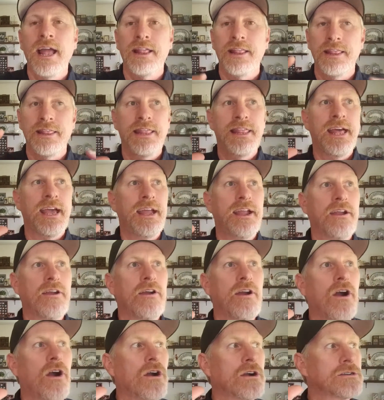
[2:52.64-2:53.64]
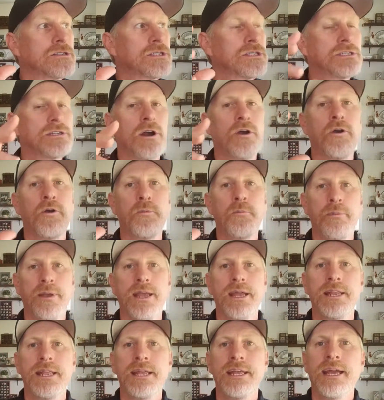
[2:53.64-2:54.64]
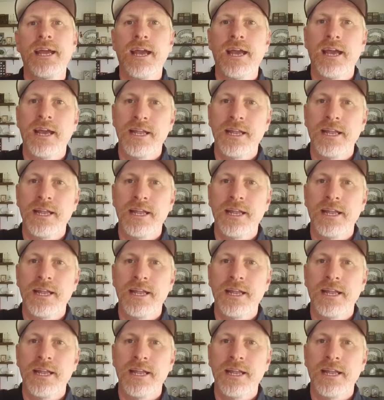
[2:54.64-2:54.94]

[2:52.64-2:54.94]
there are so many